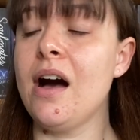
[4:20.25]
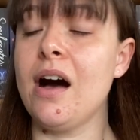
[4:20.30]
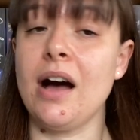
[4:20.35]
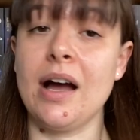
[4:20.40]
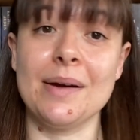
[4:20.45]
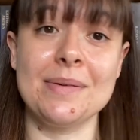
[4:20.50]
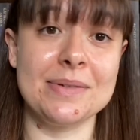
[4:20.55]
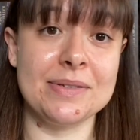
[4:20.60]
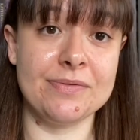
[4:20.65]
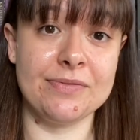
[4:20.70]

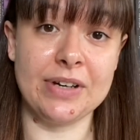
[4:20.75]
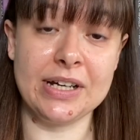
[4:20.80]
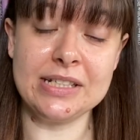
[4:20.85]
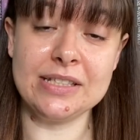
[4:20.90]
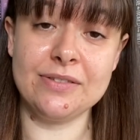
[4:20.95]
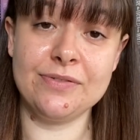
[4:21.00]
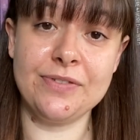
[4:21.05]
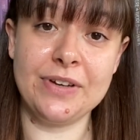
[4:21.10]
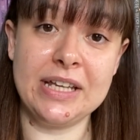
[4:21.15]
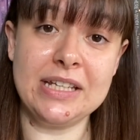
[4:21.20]
I was
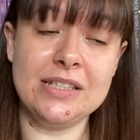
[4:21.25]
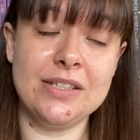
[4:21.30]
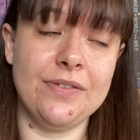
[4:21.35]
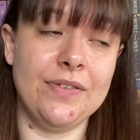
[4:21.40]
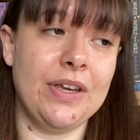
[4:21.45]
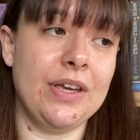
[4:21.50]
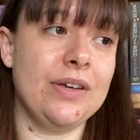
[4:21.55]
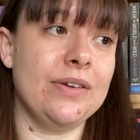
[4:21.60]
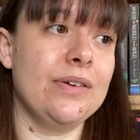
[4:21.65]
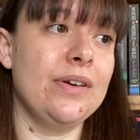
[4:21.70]
invited for
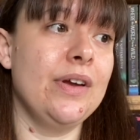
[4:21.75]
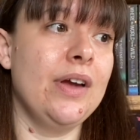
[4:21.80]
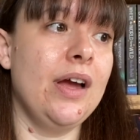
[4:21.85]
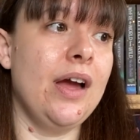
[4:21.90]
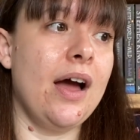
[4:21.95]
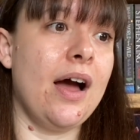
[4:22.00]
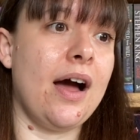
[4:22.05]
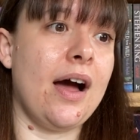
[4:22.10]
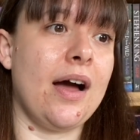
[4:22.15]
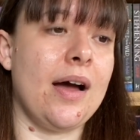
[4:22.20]
interview.
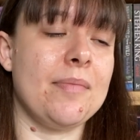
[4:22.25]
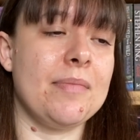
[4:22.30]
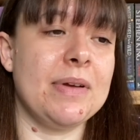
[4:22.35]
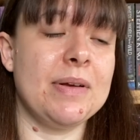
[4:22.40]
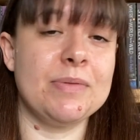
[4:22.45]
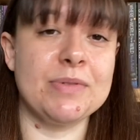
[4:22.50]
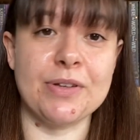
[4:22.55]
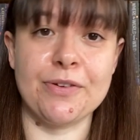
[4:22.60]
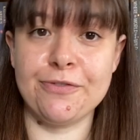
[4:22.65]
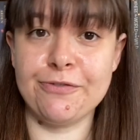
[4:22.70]
It
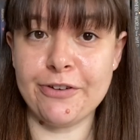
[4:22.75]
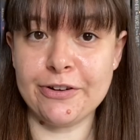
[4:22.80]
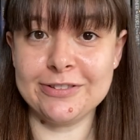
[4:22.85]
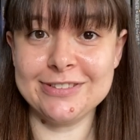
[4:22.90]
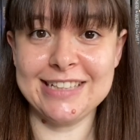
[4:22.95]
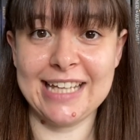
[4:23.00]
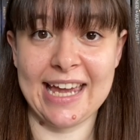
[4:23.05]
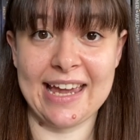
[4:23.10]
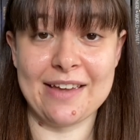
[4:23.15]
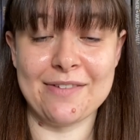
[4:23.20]
was a full
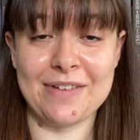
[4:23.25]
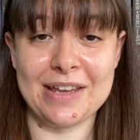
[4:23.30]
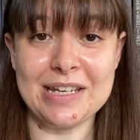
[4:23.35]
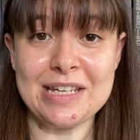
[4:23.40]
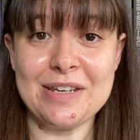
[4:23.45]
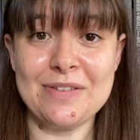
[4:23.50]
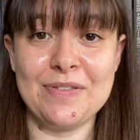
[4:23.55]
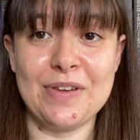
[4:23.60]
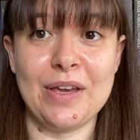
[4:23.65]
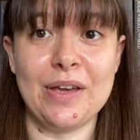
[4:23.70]
day of
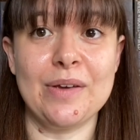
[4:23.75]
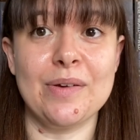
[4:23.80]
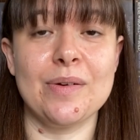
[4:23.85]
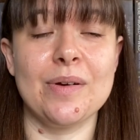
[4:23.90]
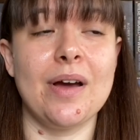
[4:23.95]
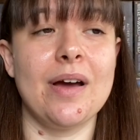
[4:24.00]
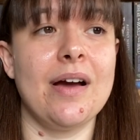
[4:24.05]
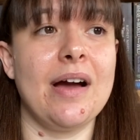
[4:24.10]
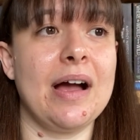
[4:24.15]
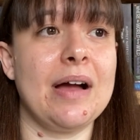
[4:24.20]
interview,
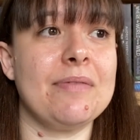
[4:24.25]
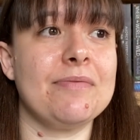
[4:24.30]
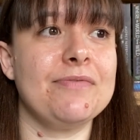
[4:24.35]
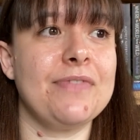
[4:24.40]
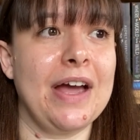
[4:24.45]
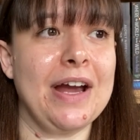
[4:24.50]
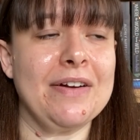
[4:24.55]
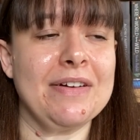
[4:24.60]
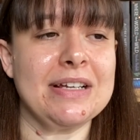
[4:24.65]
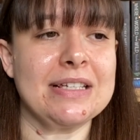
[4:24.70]

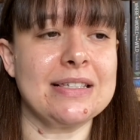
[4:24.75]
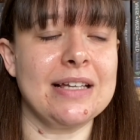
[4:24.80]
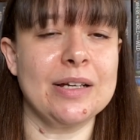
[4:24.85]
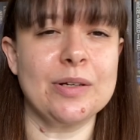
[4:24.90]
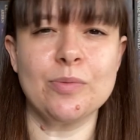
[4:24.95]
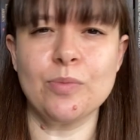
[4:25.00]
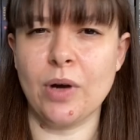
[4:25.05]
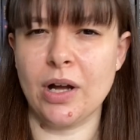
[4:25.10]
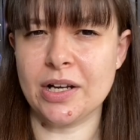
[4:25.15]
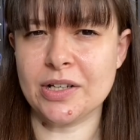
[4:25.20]
various like
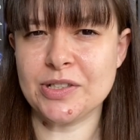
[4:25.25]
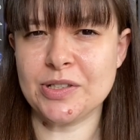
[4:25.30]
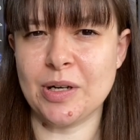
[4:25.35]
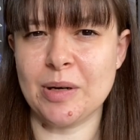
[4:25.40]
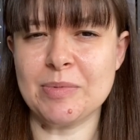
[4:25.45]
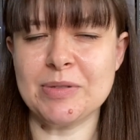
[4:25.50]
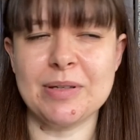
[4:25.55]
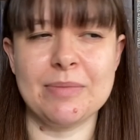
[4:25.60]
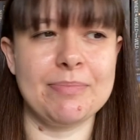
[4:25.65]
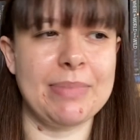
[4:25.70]

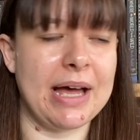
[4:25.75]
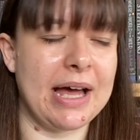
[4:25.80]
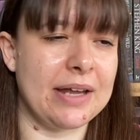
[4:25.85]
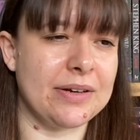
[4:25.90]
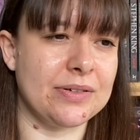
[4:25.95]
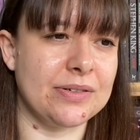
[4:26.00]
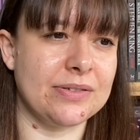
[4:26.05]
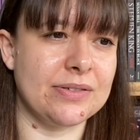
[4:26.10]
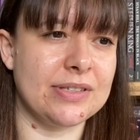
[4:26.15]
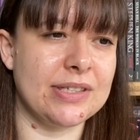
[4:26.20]
workshops and
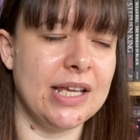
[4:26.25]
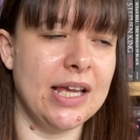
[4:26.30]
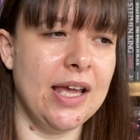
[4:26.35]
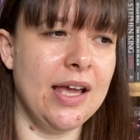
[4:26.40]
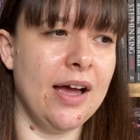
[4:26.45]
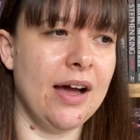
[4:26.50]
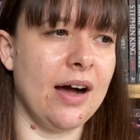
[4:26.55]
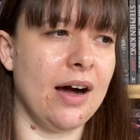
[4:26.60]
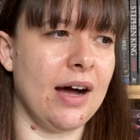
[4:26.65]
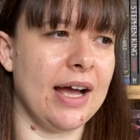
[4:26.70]
panels.
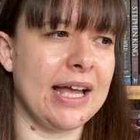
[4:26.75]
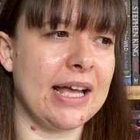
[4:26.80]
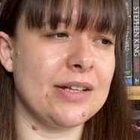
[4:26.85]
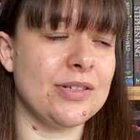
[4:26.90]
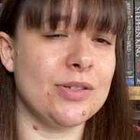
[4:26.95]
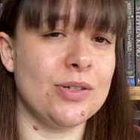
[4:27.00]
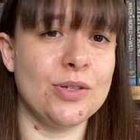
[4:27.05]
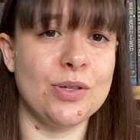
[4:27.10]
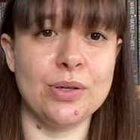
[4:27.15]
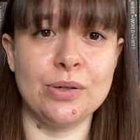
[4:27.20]
I had
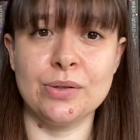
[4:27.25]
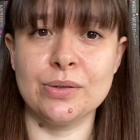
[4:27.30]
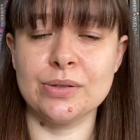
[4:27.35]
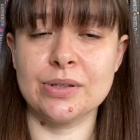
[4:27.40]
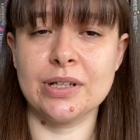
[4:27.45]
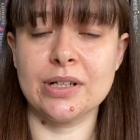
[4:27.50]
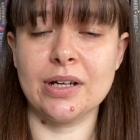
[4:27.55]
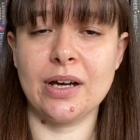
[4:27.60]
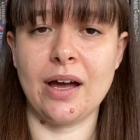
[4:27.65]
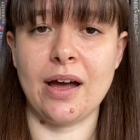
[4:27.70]
to
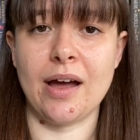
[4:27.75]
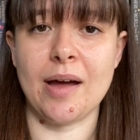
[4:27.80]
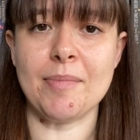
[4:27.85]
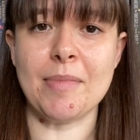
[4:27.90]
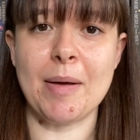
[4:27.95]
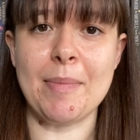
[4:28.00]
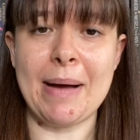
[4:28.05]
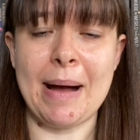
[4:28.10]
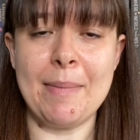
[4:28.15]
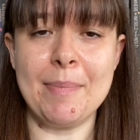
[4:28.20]
talk
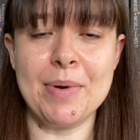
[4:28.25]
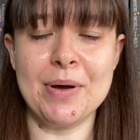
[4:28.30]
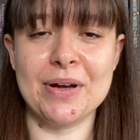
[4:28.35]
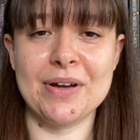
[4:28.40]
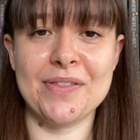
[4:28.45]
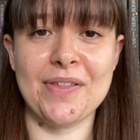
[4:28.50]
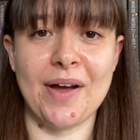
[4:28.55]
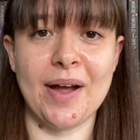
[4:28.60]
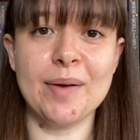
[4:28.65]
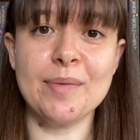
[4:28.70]
about a book
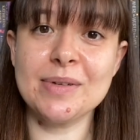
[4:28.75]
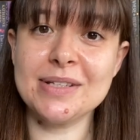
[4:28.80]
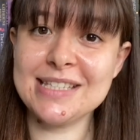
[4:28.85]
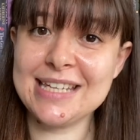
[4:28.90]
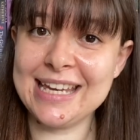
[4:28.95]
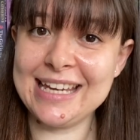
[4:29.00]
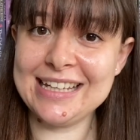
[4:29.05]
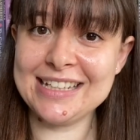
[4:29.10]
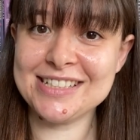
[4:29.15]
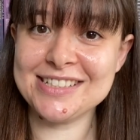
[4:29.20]
that I would
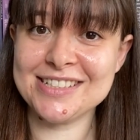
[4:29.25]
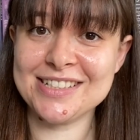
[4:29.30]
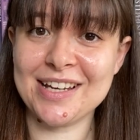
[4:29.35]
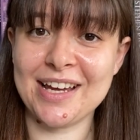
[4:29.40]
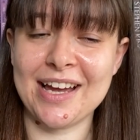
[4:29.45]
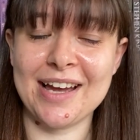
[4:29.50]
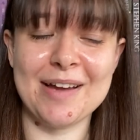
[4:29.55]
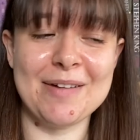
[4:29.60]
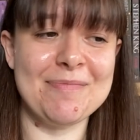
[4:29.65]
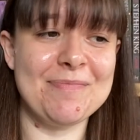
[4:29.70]
teach,
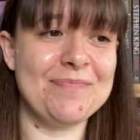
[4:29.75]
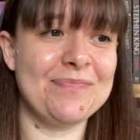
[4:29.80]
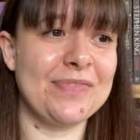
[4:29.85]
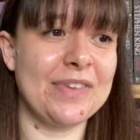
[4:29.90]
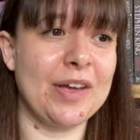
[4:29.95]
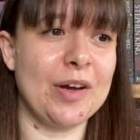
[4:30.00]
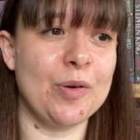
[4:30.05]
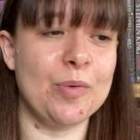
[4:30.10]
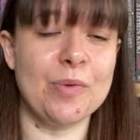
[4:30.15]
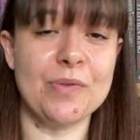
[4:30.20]

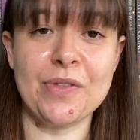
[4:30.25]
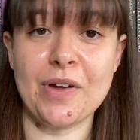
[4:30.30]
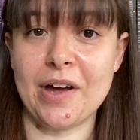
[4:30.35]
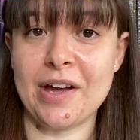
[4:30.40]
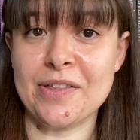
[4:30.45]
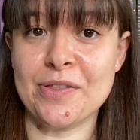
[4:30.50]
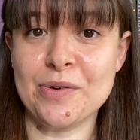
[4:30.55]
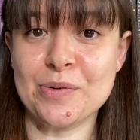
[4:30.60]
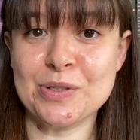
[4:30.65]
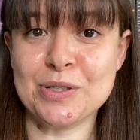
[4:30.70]
or that I
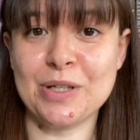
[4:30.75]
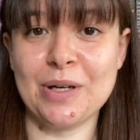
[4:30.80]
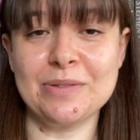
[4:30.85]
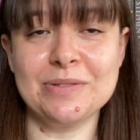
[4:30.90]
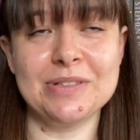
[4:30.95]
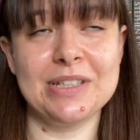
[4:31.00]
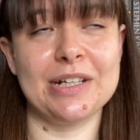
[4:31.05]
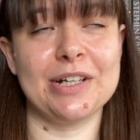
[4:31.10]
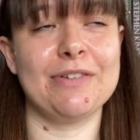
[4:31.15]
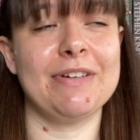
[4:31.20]
thought should go on
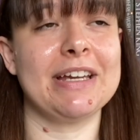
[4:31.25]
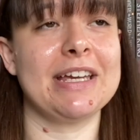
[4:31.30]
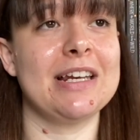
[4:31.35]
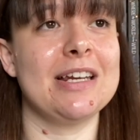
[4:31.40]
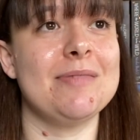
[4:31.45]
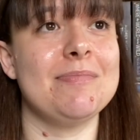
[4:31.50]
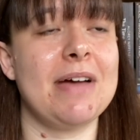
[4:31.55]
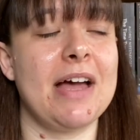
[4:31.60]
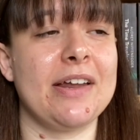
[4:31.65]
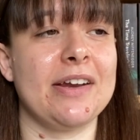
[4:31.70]
the
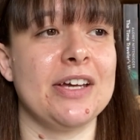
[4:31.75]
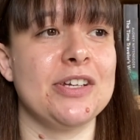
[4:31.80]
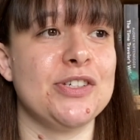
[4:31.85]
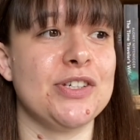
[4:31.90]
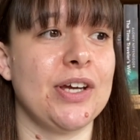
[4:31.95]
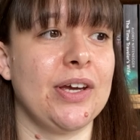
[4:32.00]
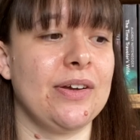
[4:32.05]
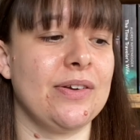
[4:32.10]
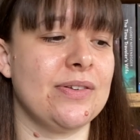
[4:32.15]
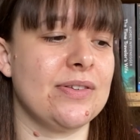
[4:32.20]
curriculum, and I
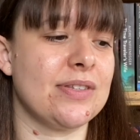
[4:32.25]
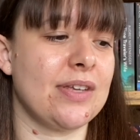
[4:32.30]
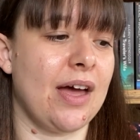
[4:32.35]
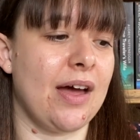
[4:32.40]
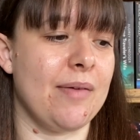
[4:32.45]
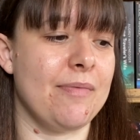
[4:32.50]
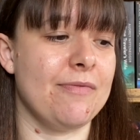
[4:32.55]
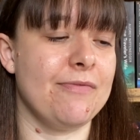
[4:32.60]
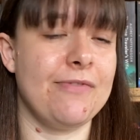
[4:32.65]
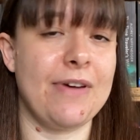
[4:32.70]
chose
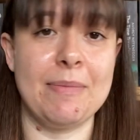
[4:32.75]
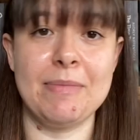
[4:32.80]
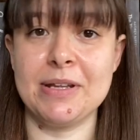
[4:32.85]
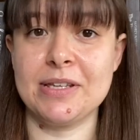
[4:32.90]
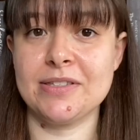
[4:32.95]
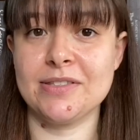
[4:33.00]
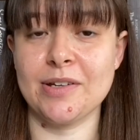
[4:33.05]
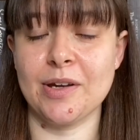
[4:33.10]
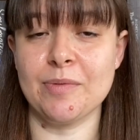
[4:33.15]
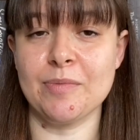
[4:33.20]

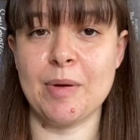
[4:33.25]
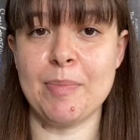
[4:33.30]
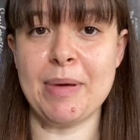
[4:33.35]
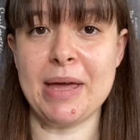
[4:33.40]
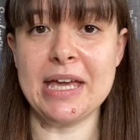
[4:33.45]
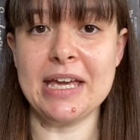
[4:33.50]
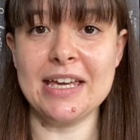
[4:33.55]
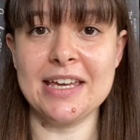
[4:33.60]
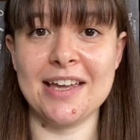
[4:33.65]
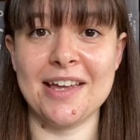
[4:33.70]
Feminists Don't Wear
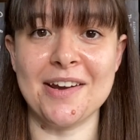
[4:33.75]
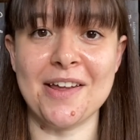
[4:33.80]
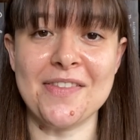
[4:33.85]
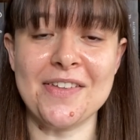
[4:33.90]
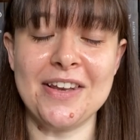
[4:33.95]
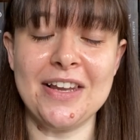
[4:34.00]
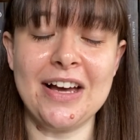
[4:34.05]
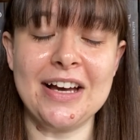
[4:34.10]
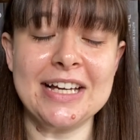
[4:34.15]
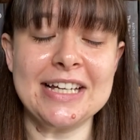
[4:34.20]
Pink and Other
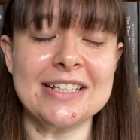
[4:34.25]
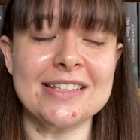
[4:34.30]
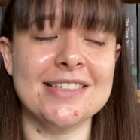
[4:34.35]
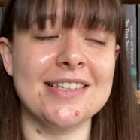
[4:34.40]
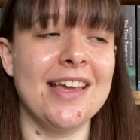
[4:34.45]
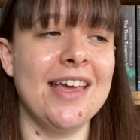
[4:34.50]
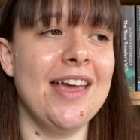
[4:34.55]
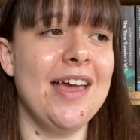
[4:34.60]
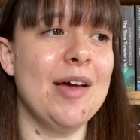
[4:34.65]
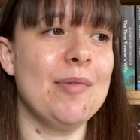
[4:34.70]
Lies
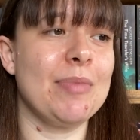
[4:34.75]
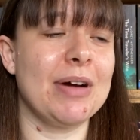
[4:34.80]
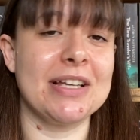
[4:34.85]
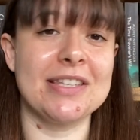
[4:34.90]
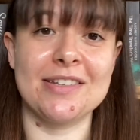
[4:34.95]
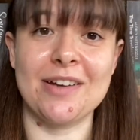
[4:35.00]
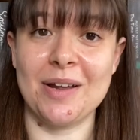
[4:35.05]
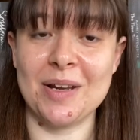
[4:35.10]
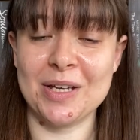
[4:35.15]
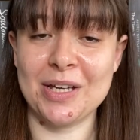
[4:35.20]
by
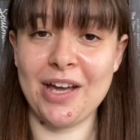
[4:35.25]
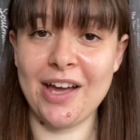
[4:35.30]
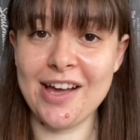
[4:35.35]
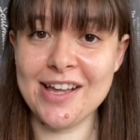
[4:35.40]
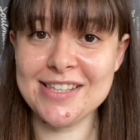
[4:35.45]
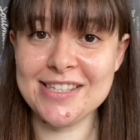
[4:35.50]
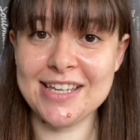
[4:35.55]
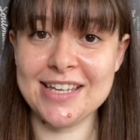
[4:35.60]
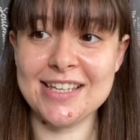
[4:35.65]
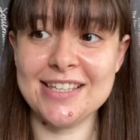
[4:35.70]
Scarlett
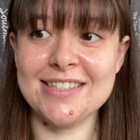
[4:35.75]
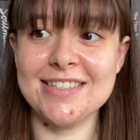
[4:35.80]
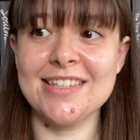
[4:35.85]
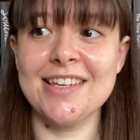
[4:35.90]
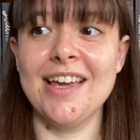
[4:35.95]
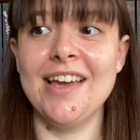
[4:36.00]
Curtis,